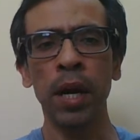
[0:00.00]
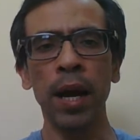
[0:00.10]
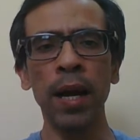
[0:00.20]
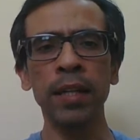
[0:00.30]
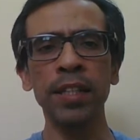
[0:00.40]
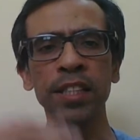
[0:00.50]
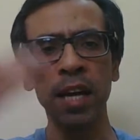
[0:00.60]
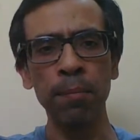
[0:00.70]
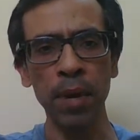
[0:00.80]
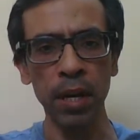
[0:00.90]
And the
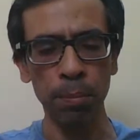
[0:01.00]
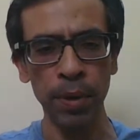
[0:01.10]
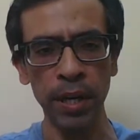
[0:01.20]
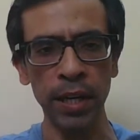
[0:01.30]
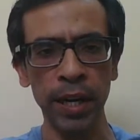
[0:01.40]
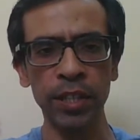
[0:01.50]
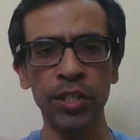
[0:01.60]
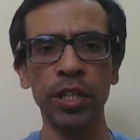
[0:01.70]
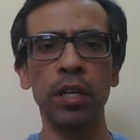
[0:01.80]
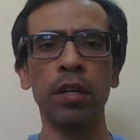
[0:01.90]
same may repeat next
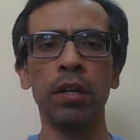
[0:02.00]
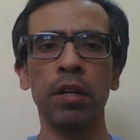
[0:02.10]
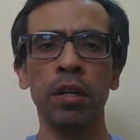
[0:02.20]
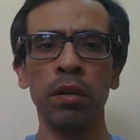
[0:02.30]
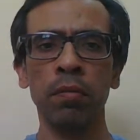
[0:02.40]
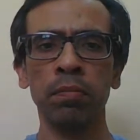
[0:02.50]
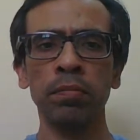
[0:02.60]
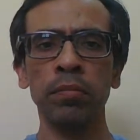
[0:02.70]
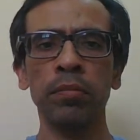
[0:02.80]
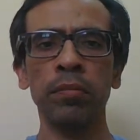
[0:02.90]
year,
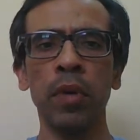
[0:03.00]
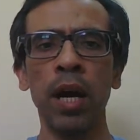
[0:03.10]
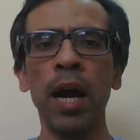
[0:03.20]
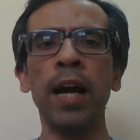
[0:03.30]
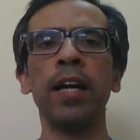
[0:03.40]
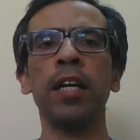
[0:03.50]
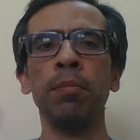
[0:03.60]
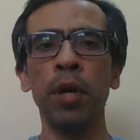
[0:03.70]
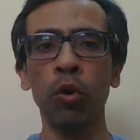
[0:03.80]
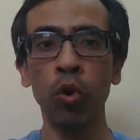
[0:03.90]
and it
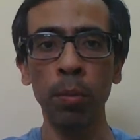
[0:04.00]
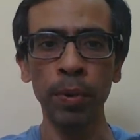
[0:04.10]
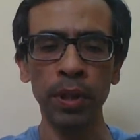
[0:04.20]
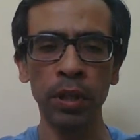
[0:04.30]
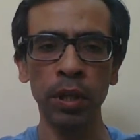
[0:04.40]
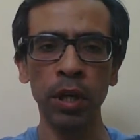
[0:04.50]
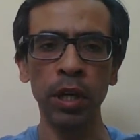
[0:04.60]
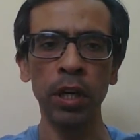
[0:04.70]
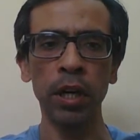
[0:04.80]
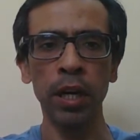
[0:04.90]
may go up in the third
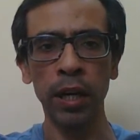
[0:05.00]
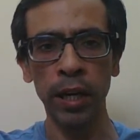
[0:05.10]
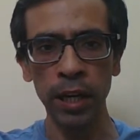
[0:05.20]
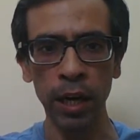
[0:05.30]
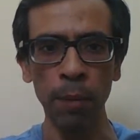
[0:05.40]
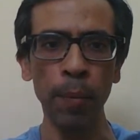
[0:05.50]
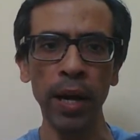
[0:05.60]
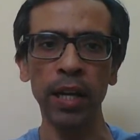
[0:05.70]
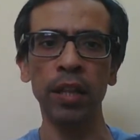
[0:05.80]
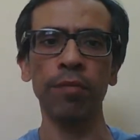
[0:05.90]
year and again come
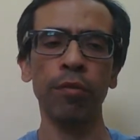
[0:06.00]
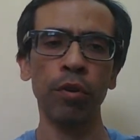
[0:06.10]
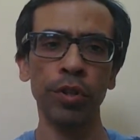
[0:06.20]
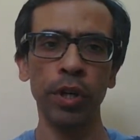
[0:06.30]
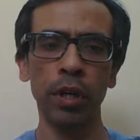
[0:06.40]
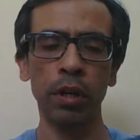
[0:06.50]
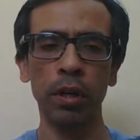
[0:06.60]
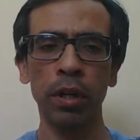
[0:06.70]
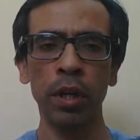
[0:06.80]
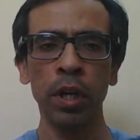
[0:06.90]
back in the fourth year.
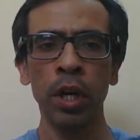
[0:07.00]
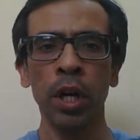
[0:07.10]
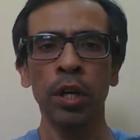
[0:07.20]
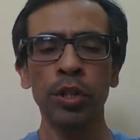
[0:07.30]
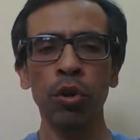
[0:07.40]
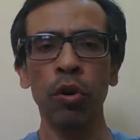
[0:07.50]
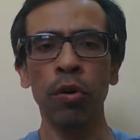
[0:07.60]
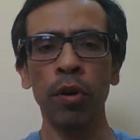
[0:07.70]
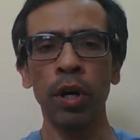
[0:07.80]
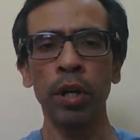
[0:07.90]

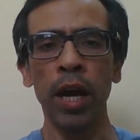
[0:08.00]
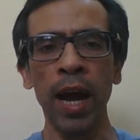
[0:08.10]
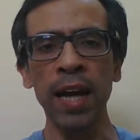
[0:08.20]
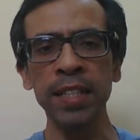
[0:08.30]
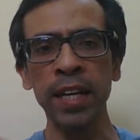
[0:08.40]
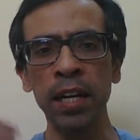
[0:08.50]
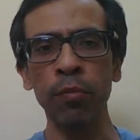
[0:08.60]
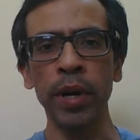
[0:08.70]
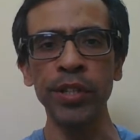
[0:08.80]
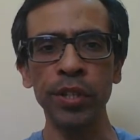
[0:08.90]
So, as an
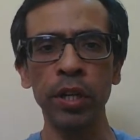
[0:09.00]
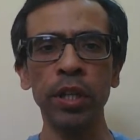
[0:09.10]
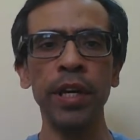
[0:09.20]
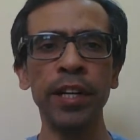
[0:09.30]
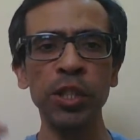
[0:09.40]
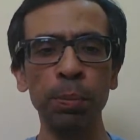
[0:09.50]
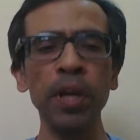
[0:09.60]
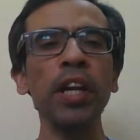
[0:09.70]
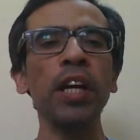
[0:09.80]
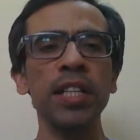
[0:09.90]
investor, the
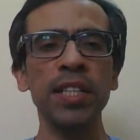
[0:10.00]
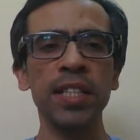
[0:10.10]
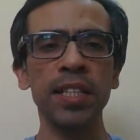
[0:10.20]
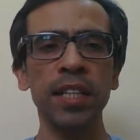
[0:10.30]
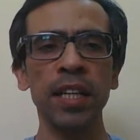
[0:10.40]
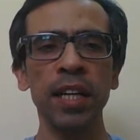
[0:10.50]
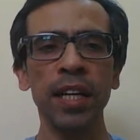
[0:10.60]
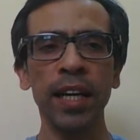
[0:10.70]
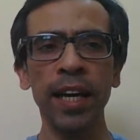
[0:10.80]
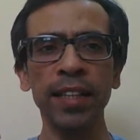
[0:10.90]
experience
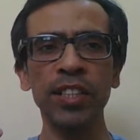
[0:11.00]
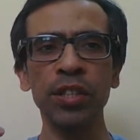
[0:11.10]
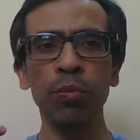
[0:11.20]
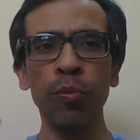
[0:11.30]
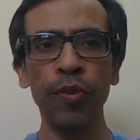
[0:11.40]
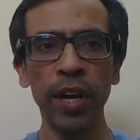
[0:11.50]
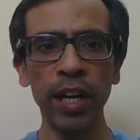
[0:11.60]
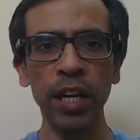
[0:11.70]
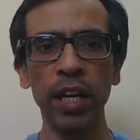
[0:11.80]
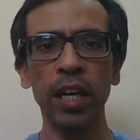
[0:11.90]
gets
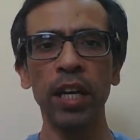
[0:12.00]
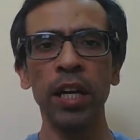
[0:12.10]
very